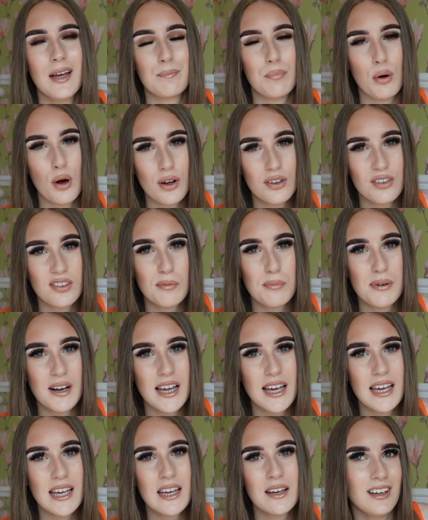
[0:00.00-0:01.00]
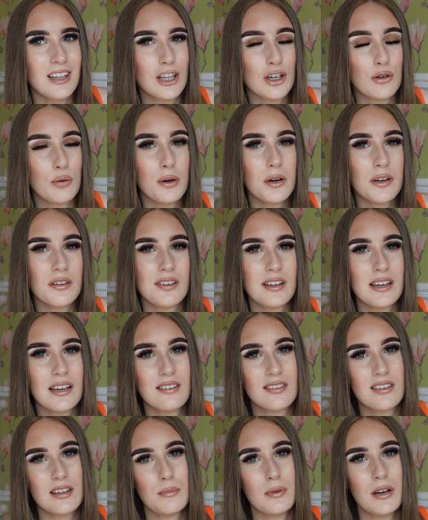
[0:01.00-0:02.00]
Possibly. The quality
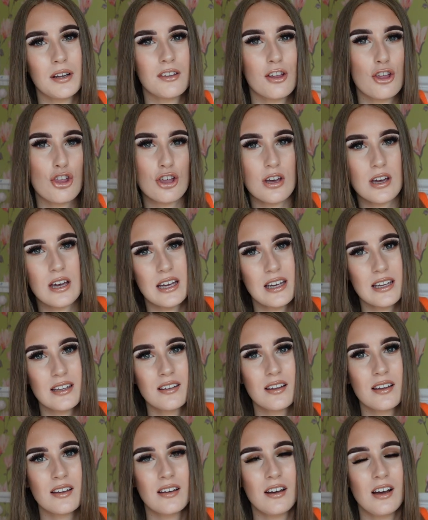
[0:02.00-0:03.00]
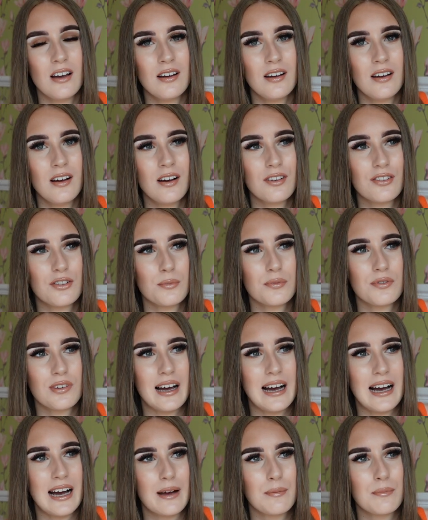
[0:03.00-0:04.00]
is similar to Shein
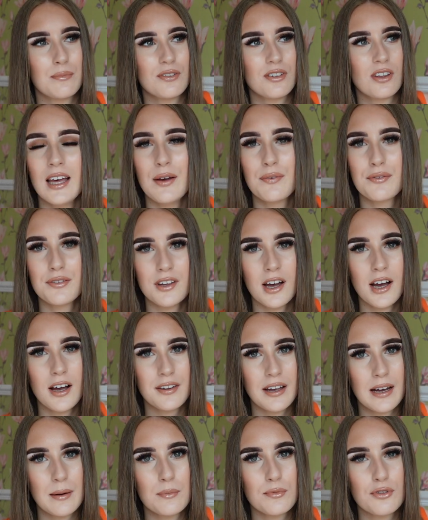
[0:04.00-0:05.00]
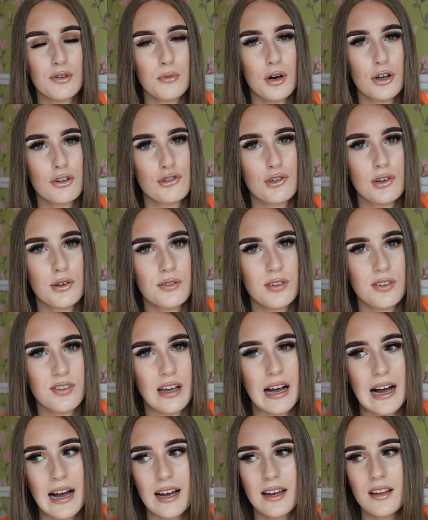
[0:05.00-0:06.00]
sometimes. If certain items are more true to
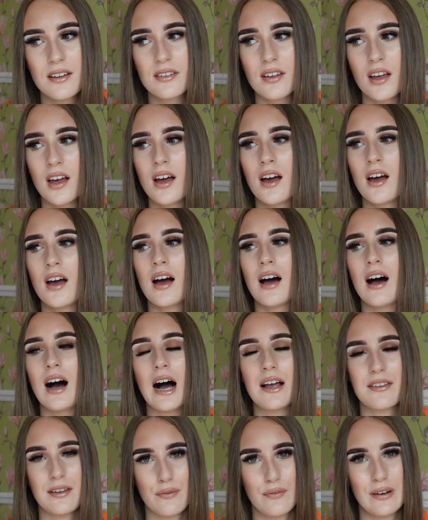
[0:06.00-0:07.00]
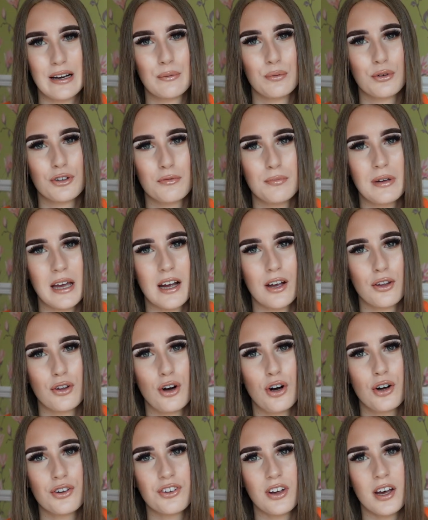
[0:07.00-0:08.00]
size, I definitely would make an
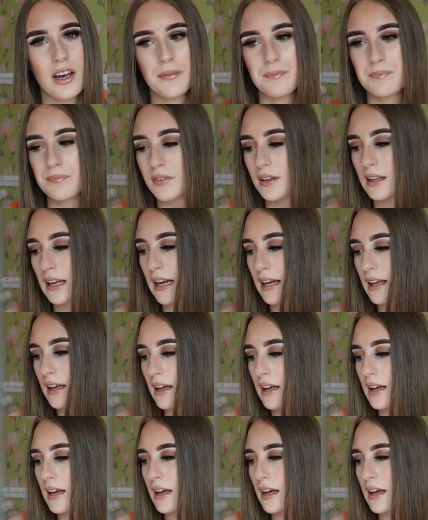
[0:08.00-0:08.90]
order. Like,